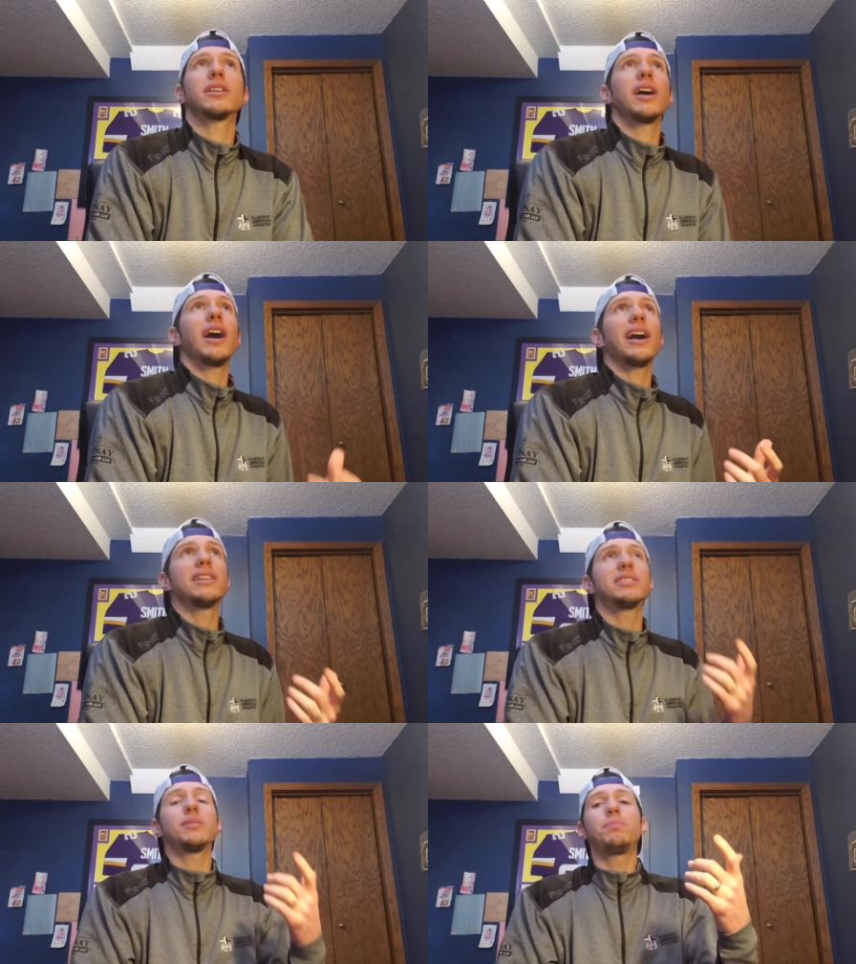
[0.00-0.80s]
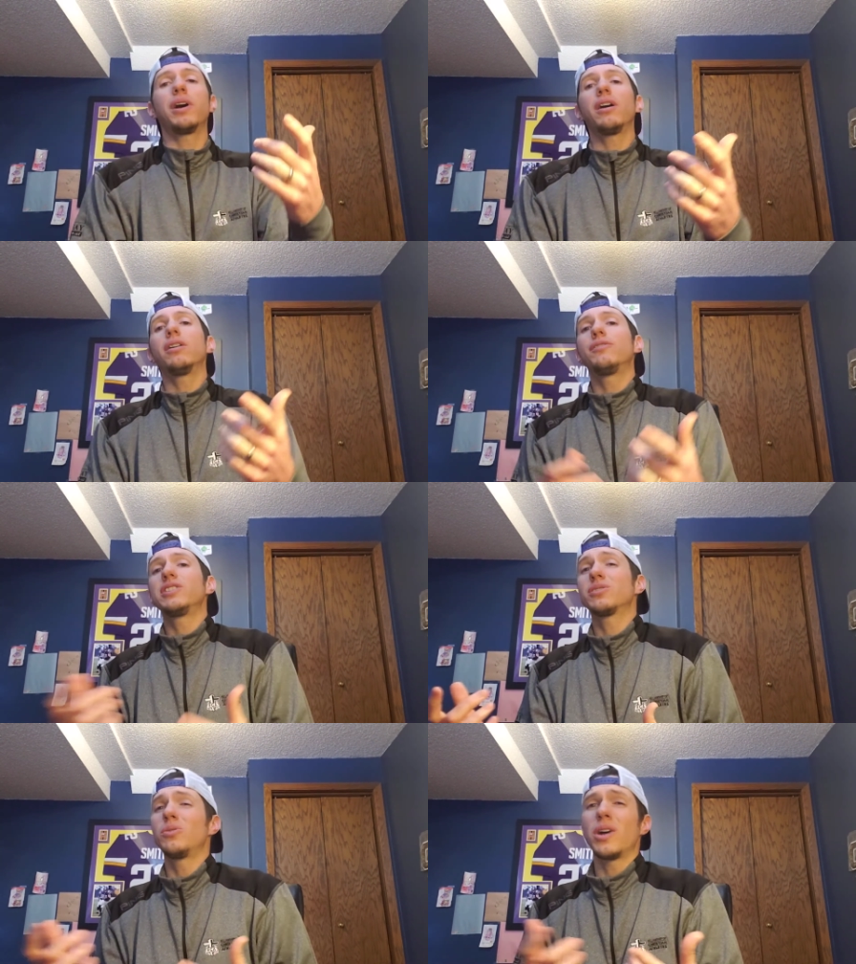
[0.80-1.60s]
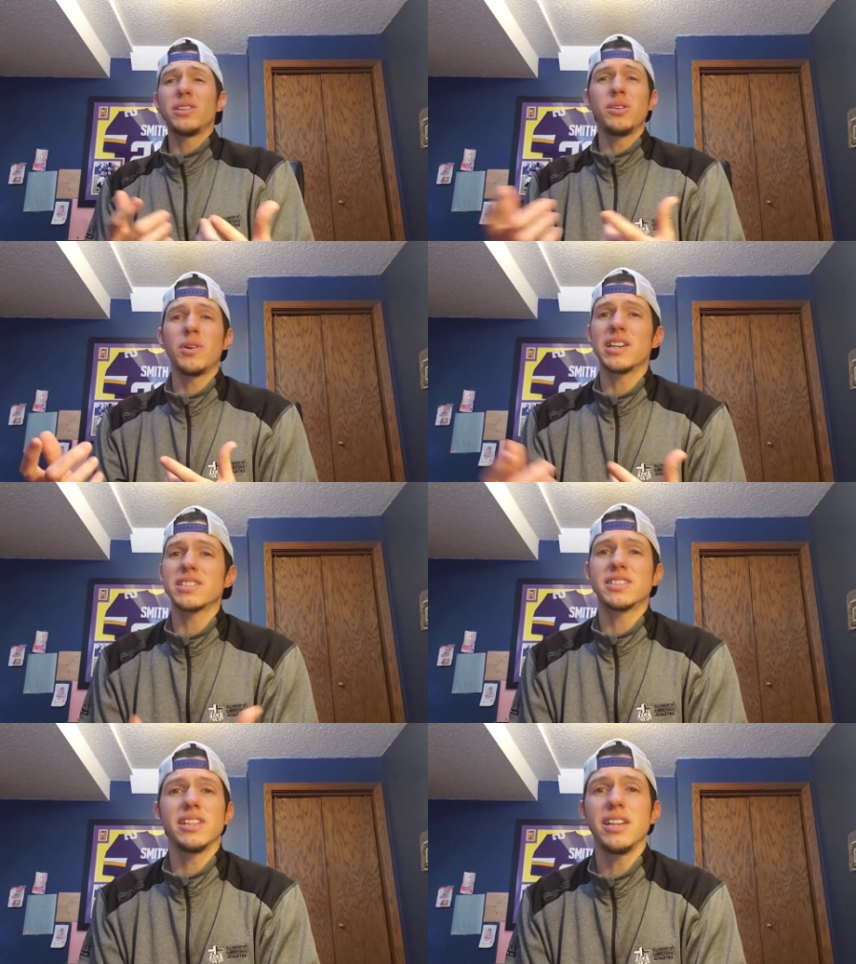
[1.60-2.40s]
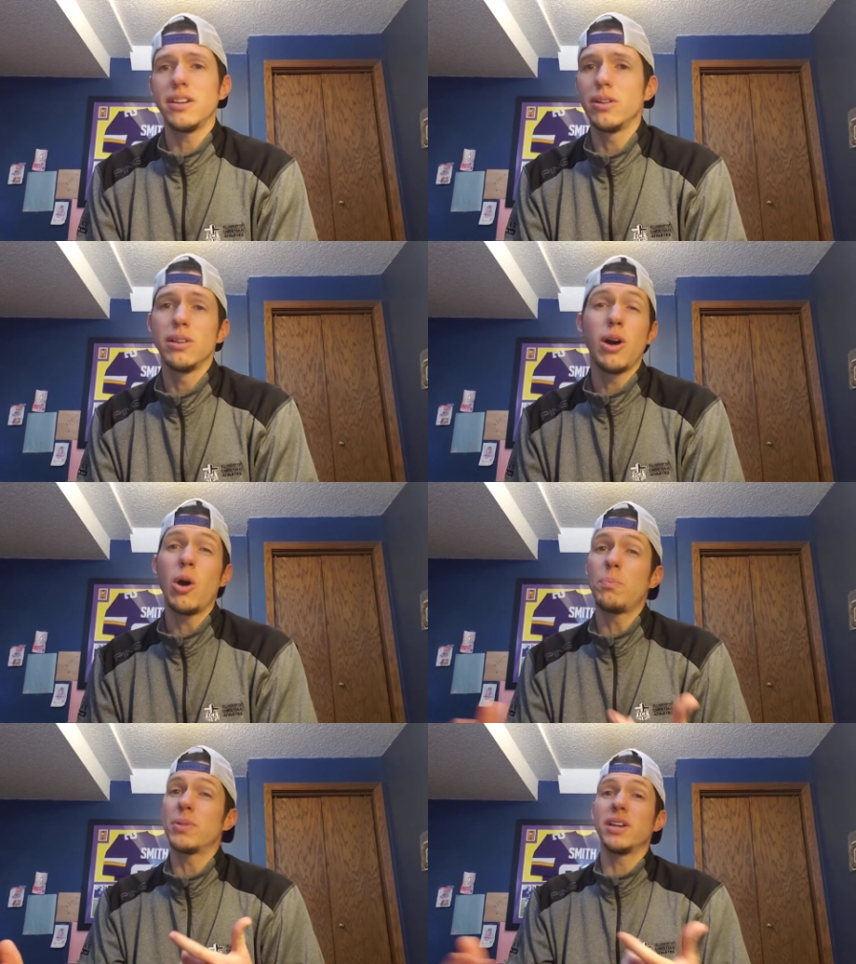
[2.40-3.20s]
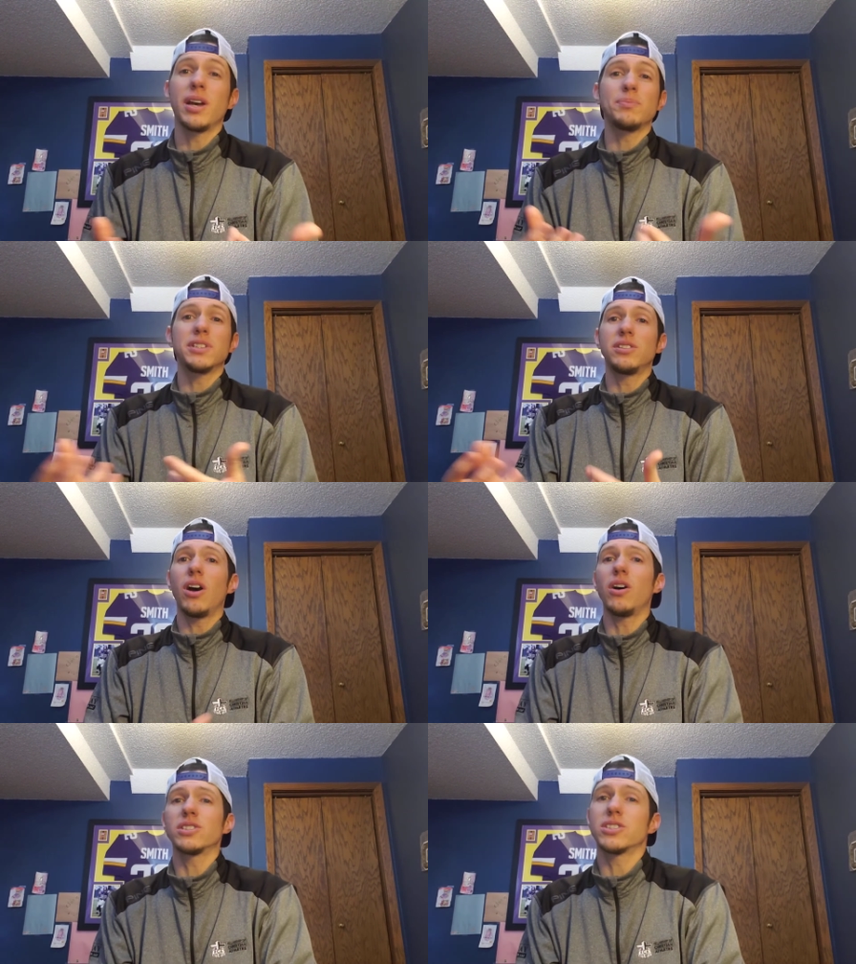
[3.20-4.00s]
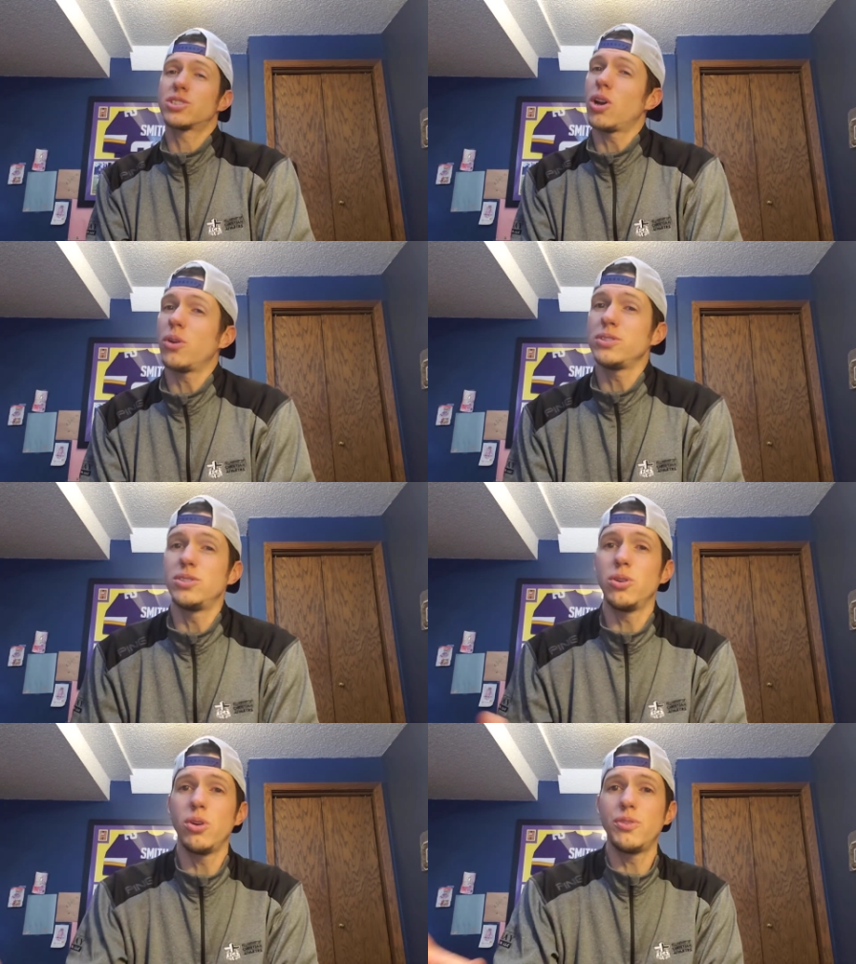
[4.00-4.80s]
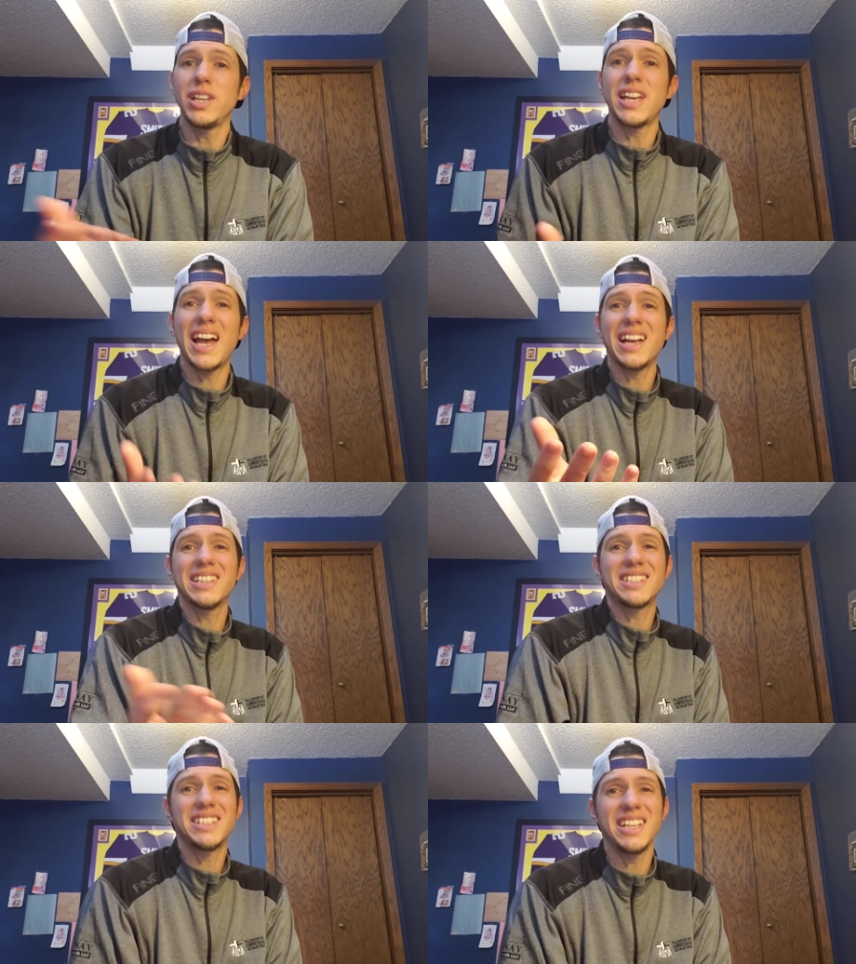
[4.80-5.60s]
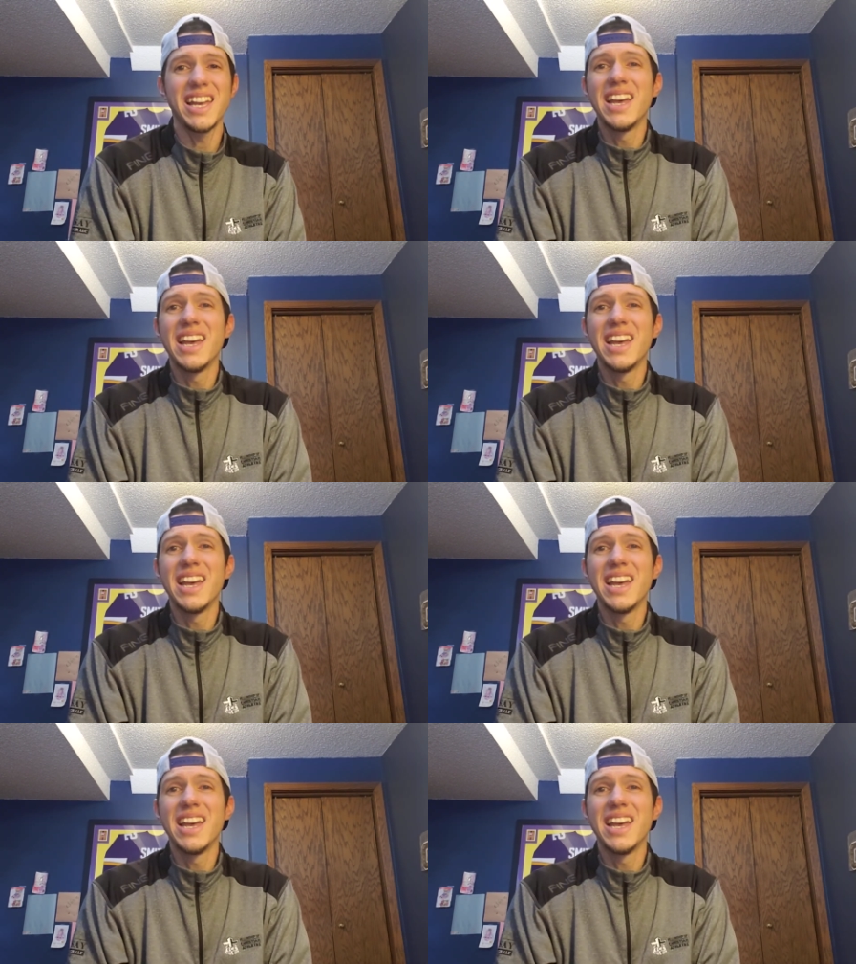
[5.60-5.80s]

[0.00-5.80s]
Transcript: God that's above, He's the one you wanna see. He'll open up the doors and show you reality.